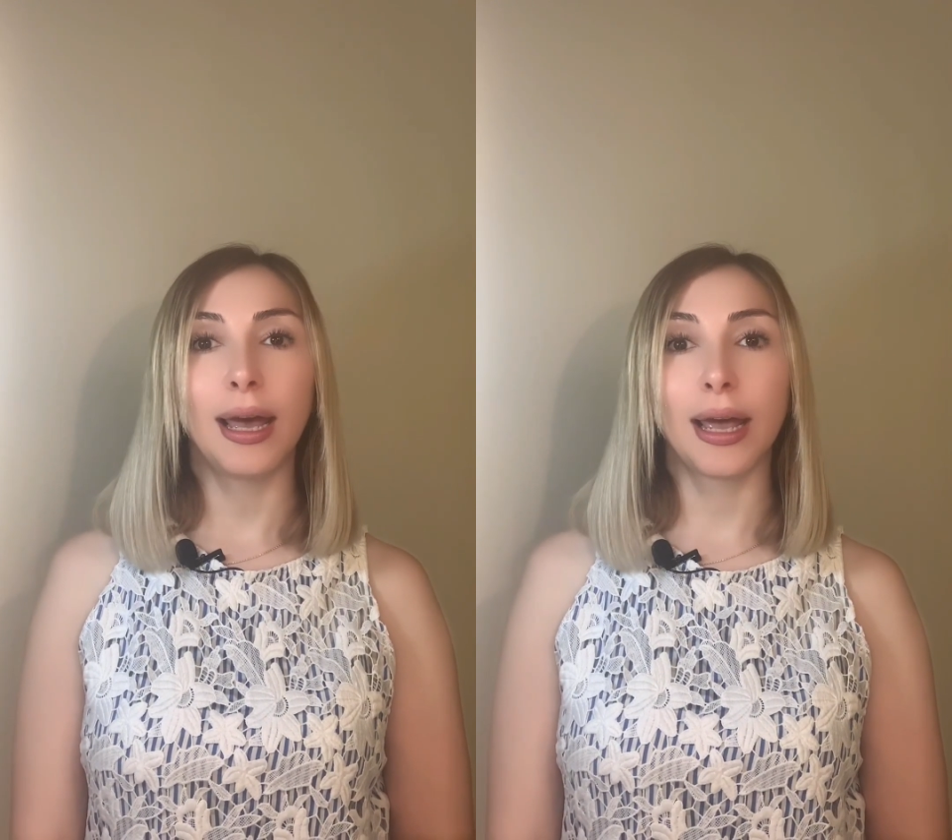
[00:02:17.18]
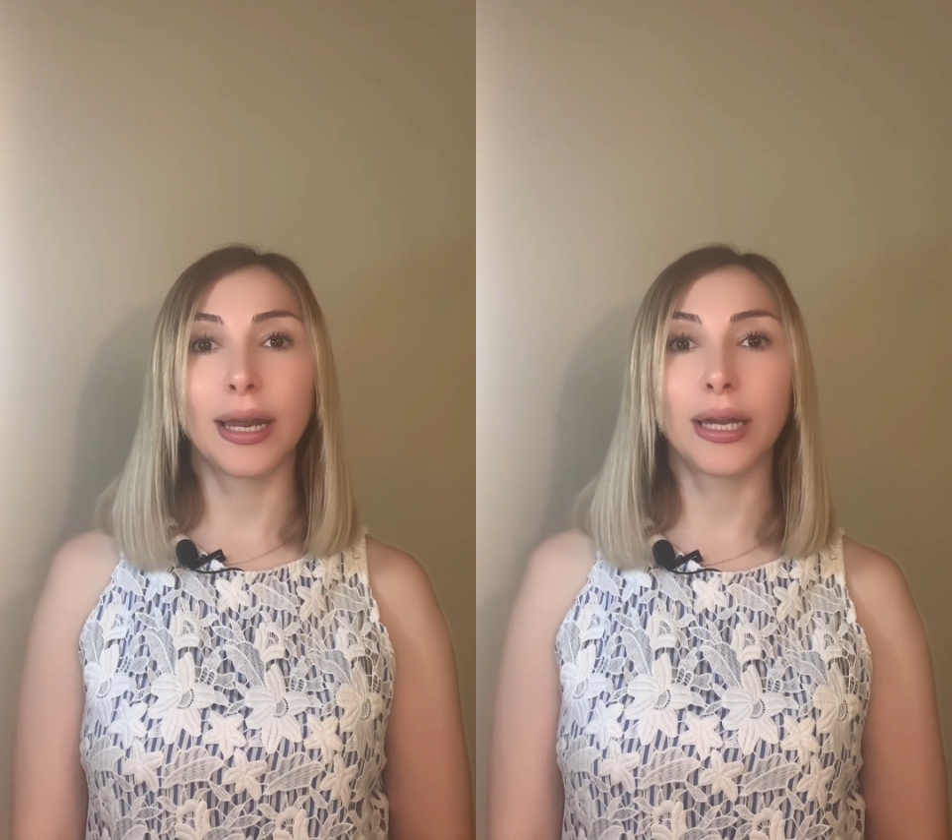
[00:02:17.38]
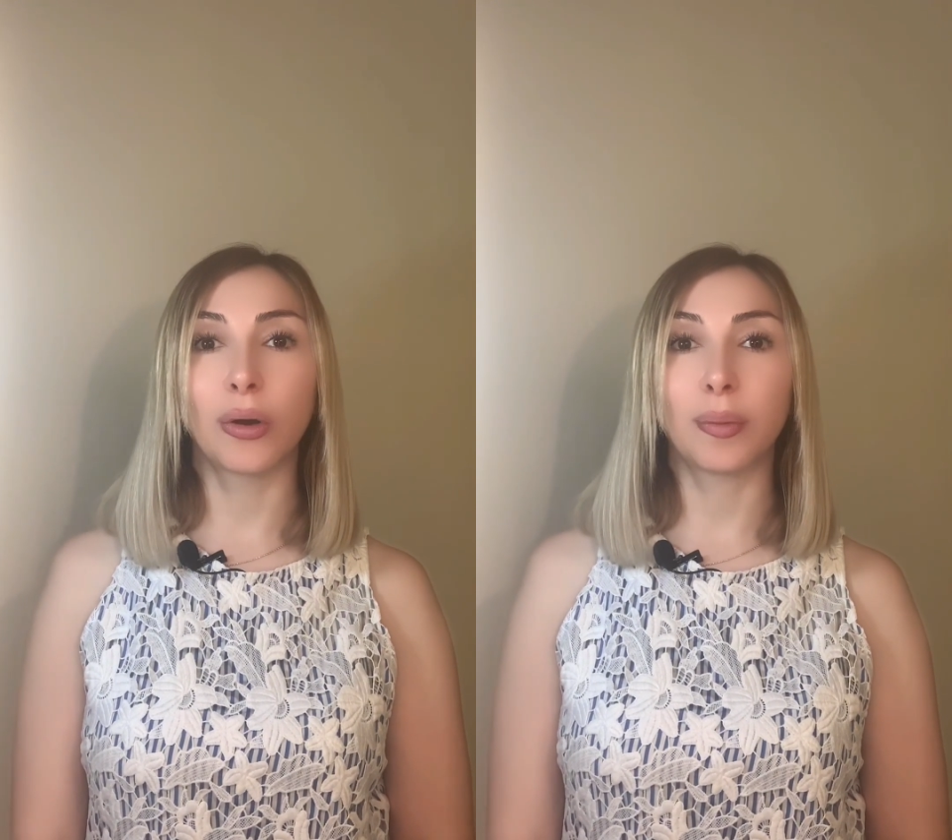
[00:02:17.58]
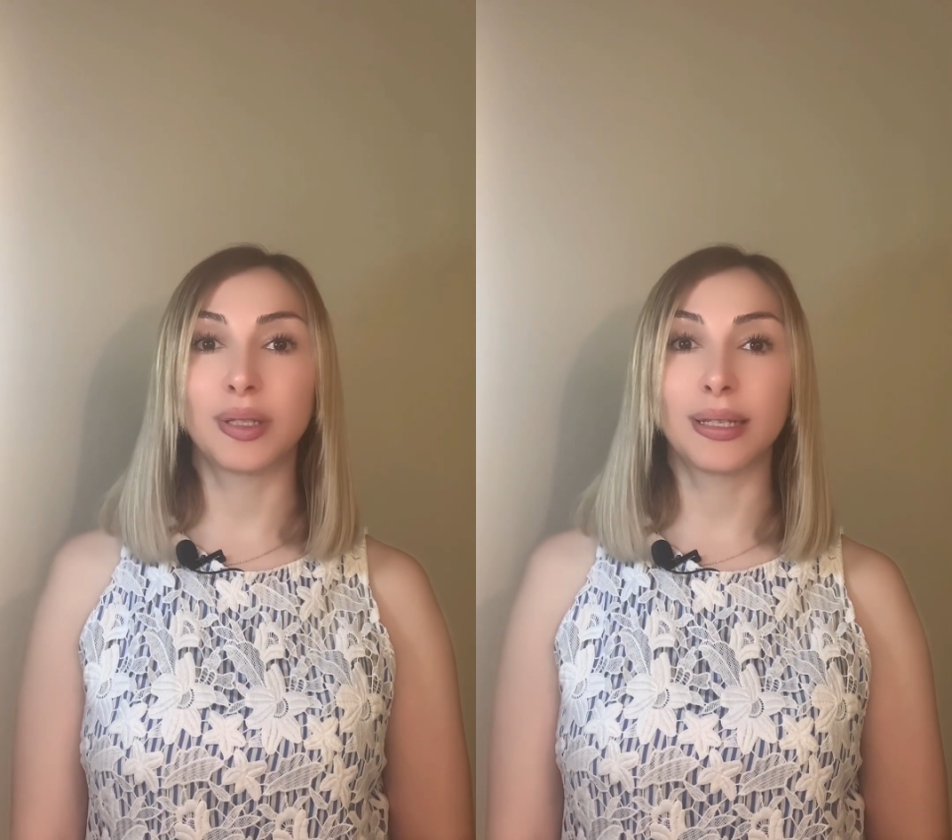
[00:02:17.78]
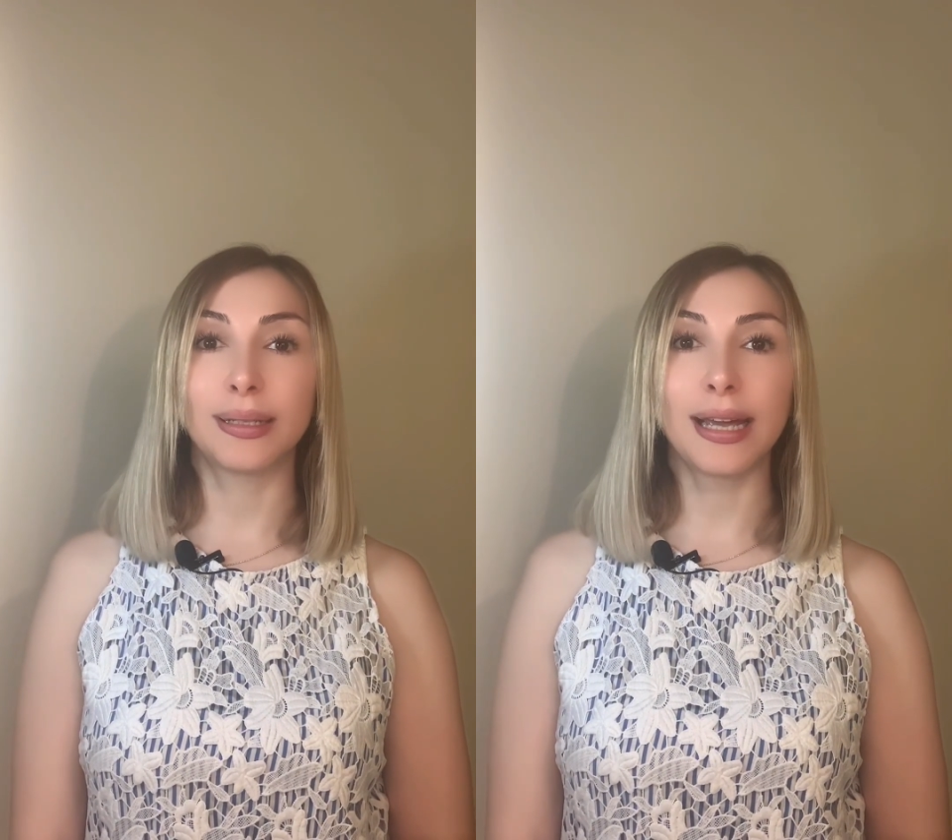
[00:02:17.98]
any
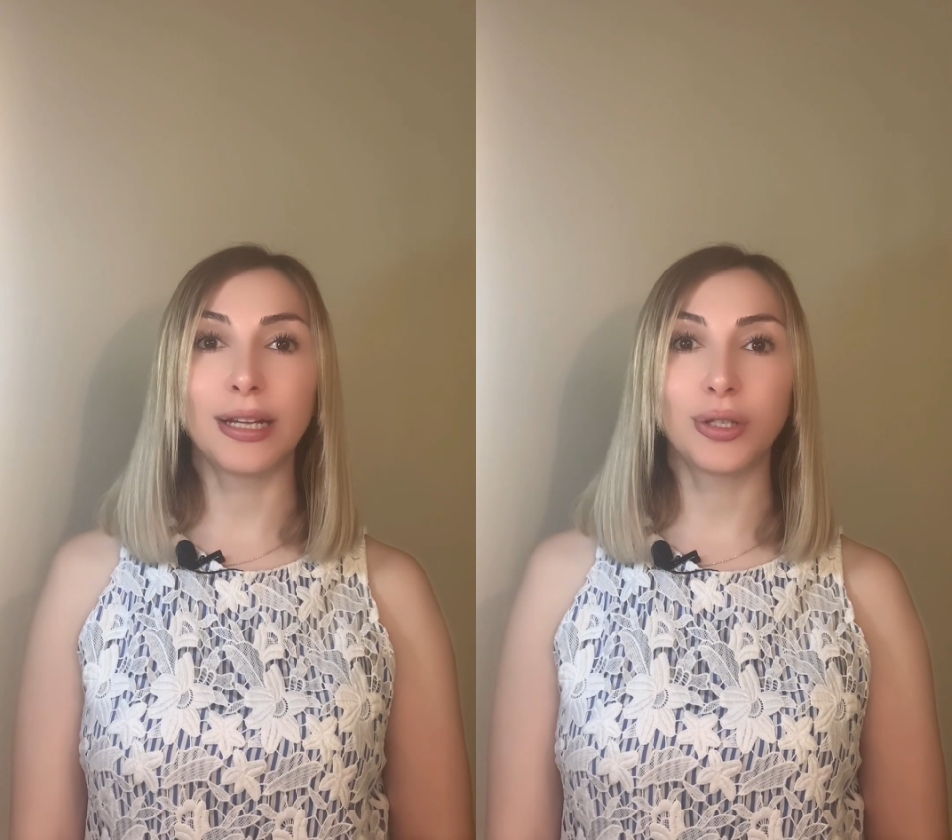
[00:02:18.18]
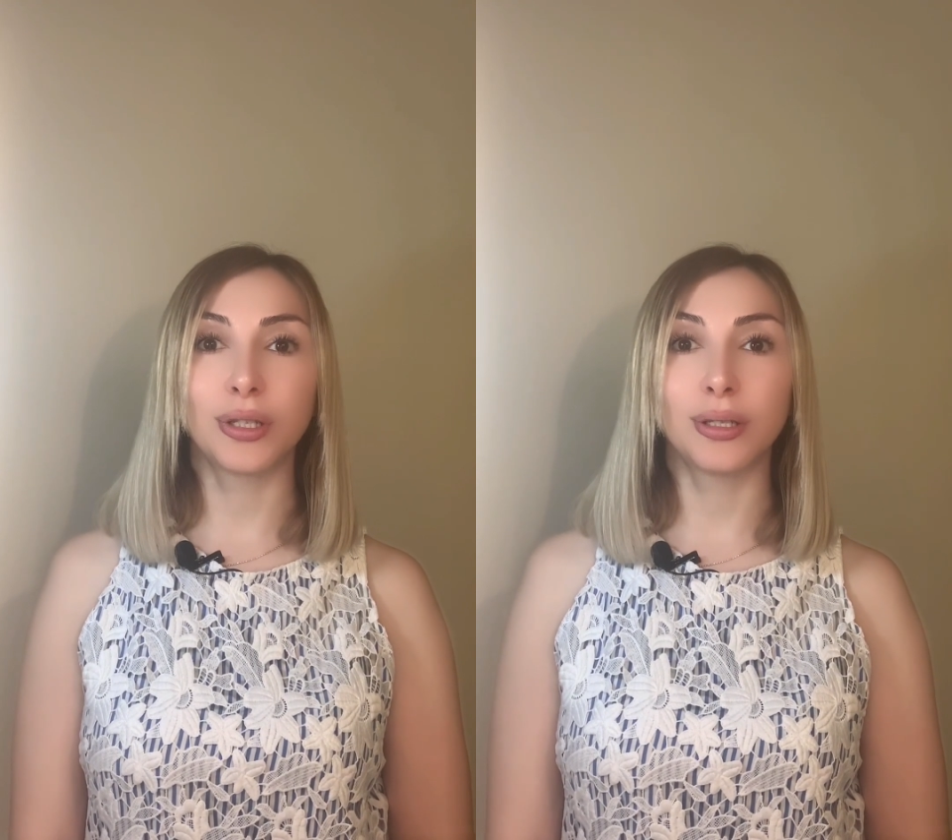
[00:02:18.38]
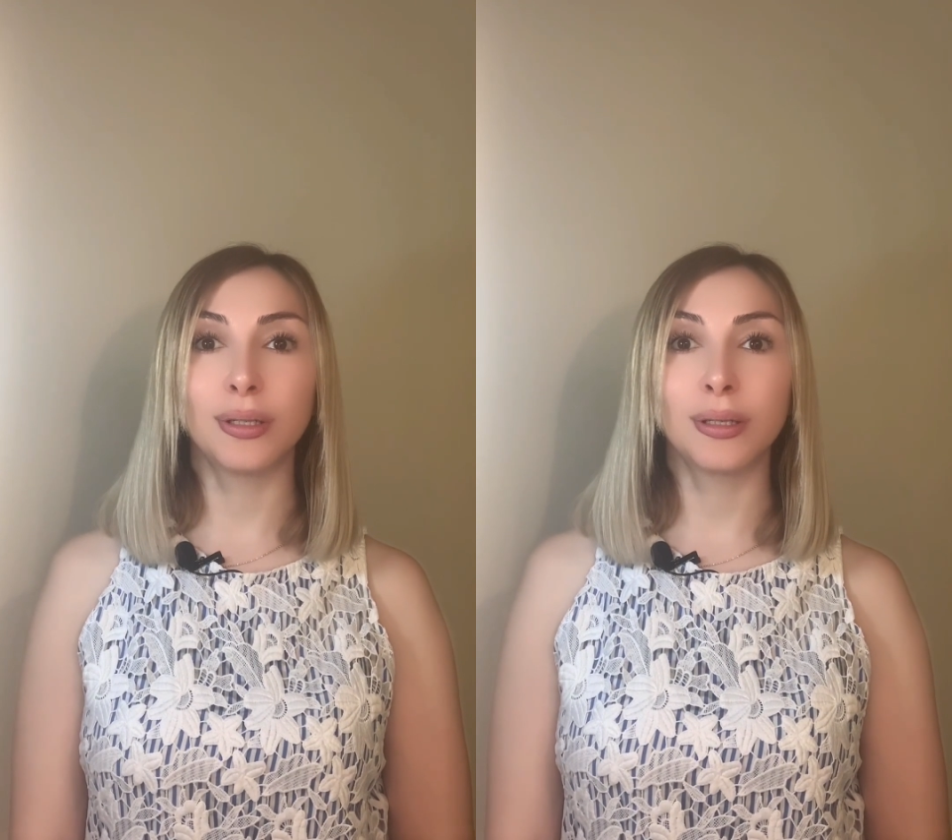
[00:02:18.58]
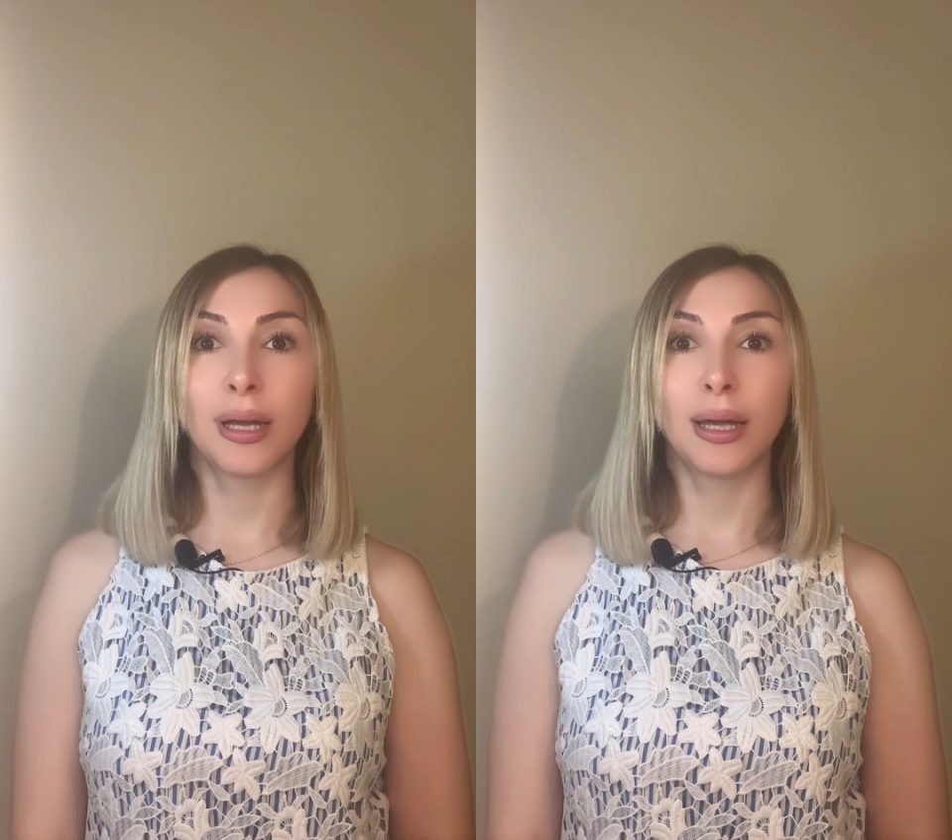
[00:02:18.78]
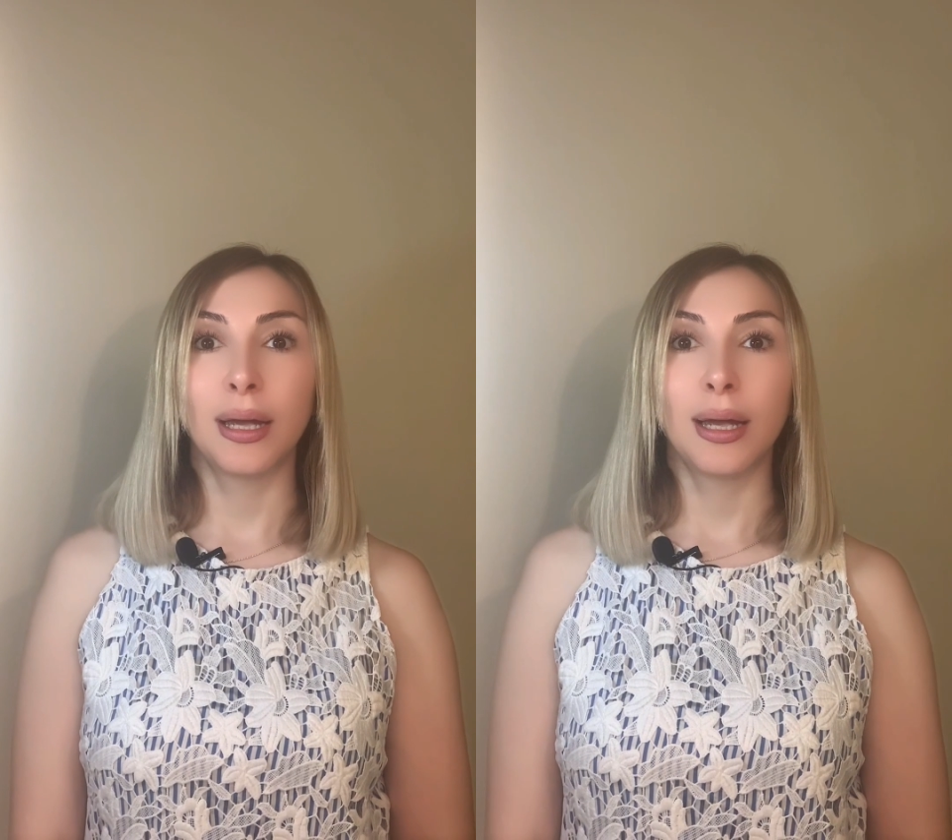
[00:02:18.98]
representations